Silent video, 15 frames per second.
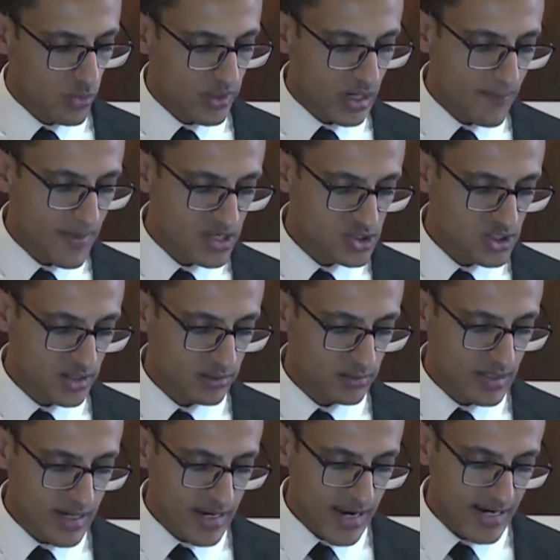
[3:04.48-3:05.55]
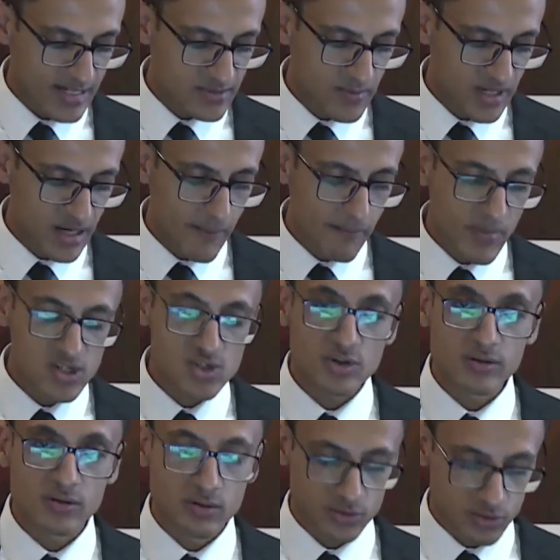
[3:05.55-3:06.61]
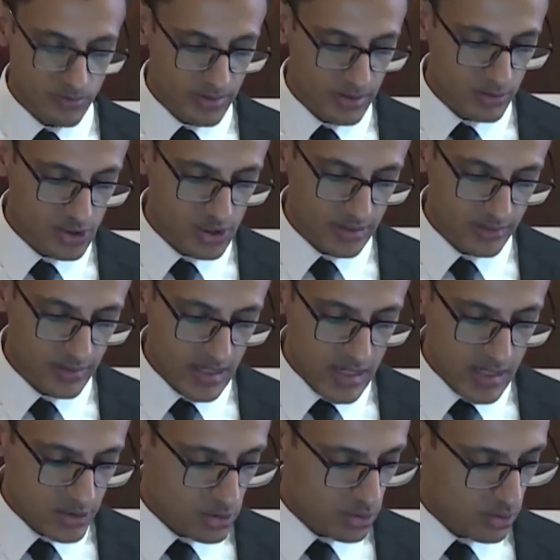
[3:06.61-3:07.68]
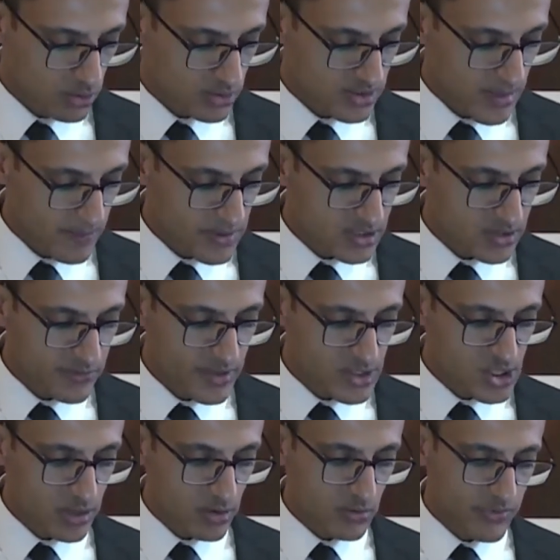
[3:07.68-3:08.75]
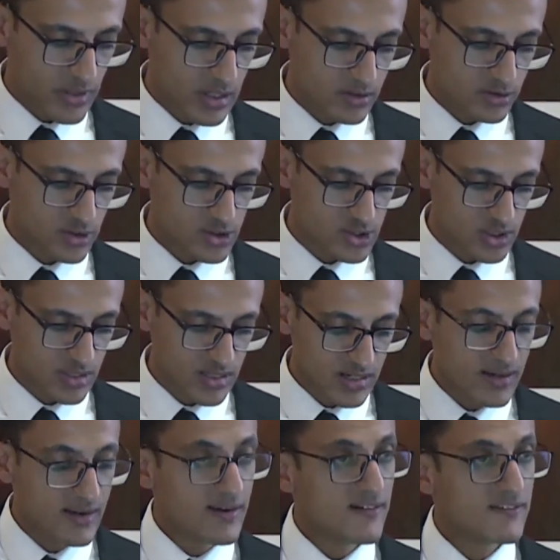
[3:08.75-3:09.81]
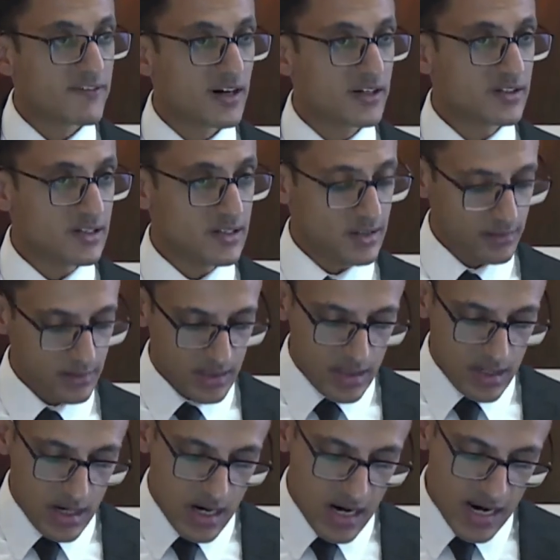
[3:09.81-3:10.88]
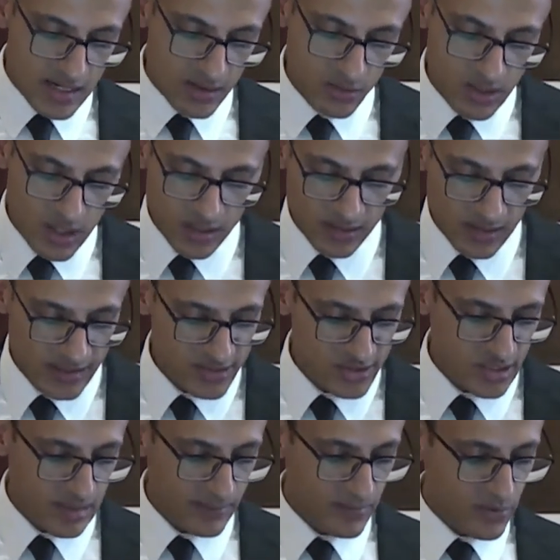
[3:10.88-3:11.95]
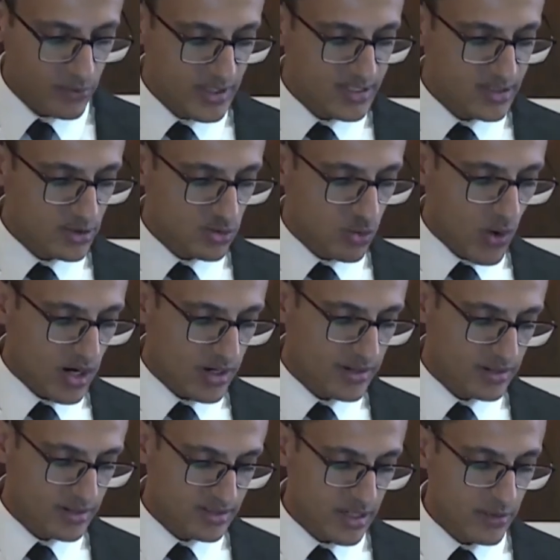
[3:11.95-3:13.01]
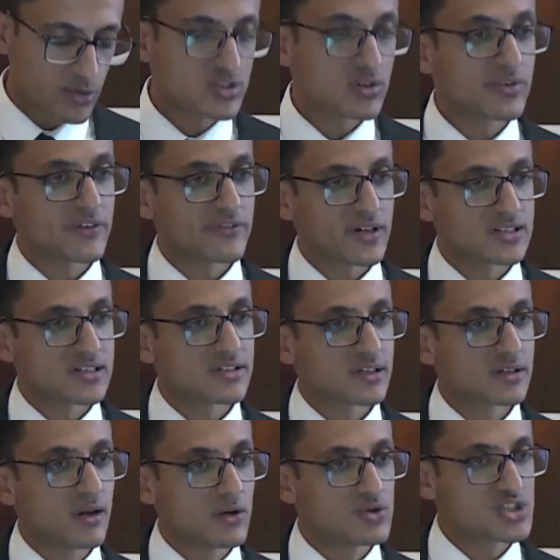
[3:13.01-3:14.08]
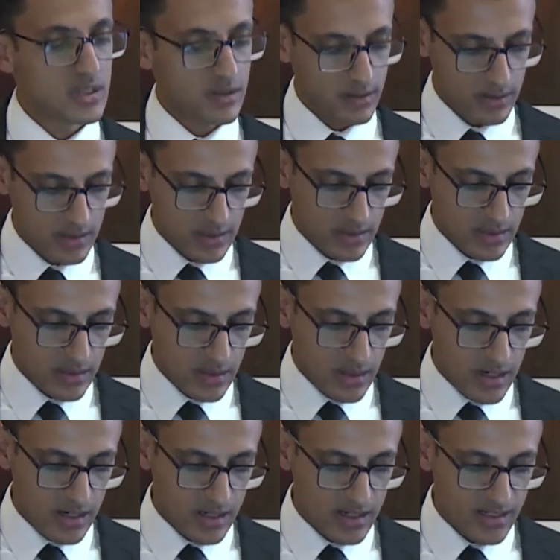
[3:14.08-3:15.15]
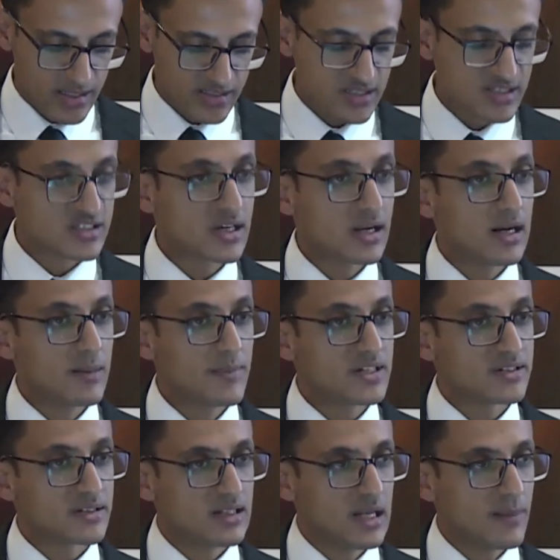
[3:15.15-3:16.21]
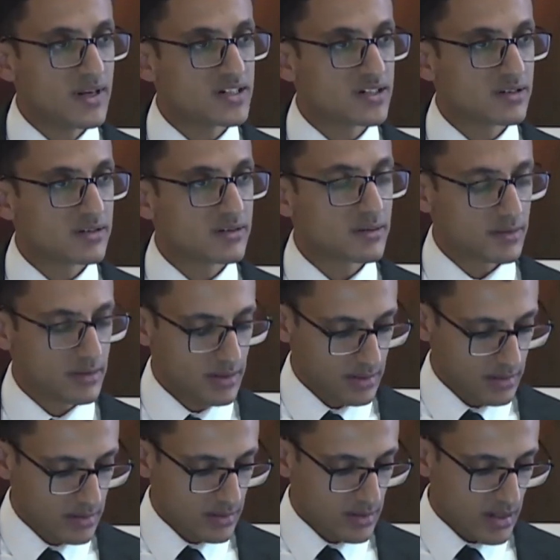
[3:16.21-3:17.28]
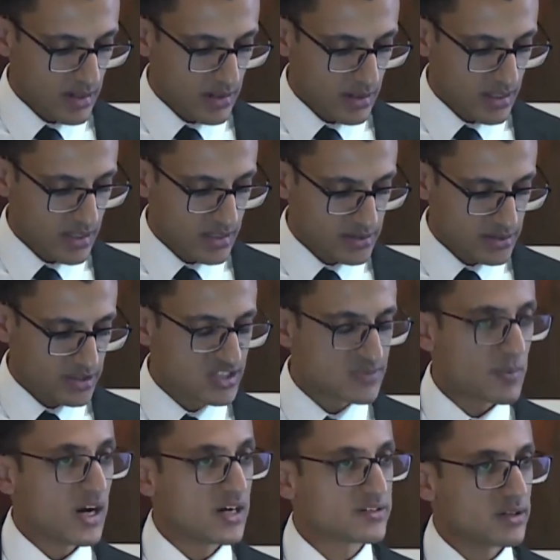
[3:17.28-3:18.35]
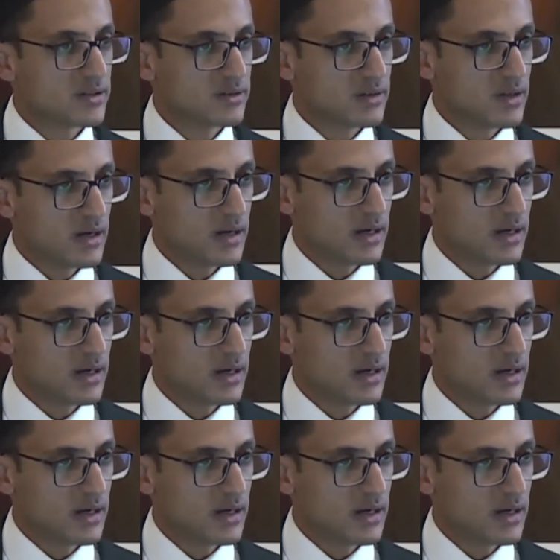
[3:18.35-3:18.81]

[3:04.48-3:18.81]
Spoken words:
Wikipedia has made a major contribution to the preservation of heritage. Finally, I will highlight some reasons why the use of advanced technology is still limited despite in